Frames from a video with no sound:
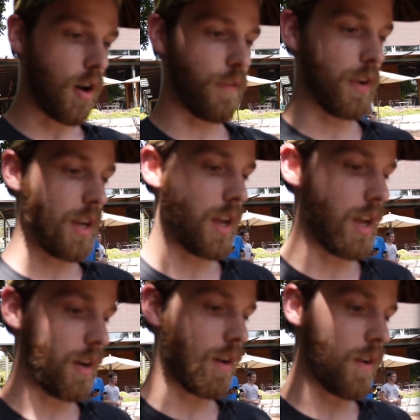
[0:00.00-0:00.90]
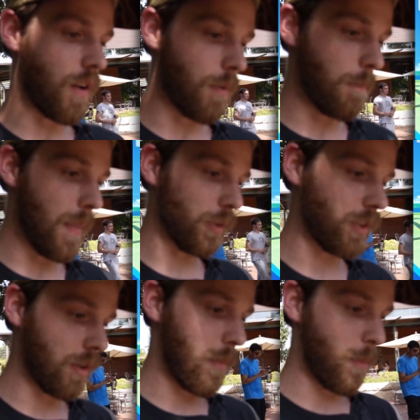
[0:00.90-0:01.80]
Harvey and
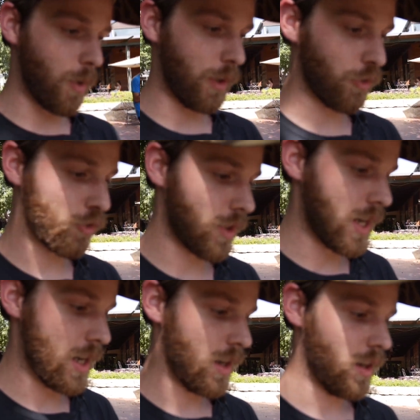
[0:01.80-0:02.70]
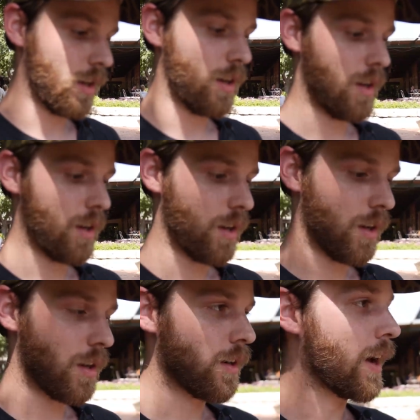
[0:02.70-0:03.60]
Melton Memorial Tree.
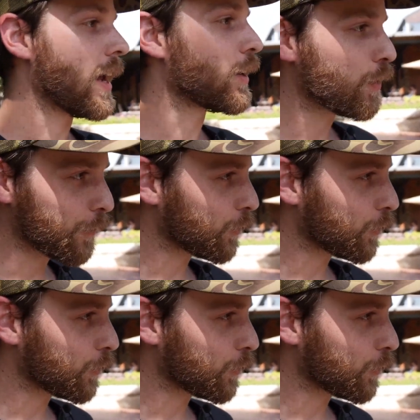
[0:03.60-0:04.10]
And it's a